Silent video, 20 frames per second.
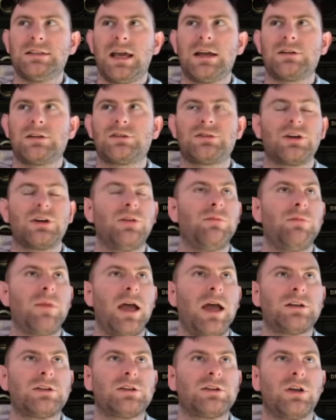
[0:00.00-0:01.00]
extra
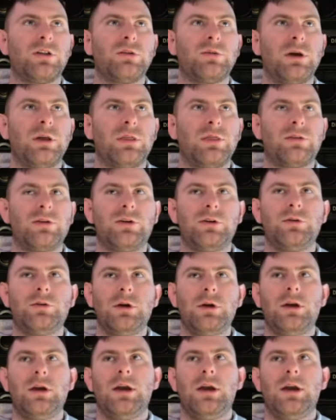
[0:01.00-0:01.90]
matched all the way through,